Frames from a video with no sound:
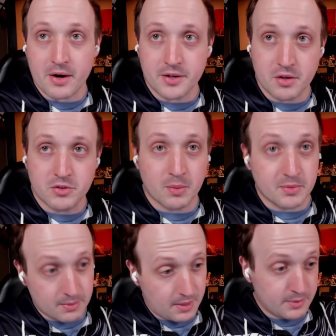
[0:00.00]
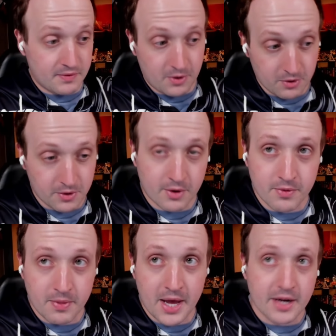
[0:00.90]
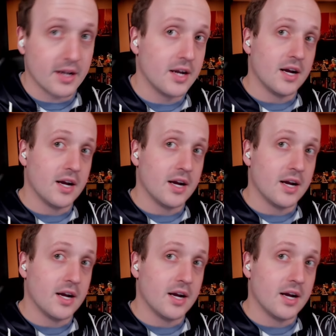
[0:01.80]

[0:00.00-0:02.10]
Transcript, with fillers: on YouTube and sometimes even earlier than that.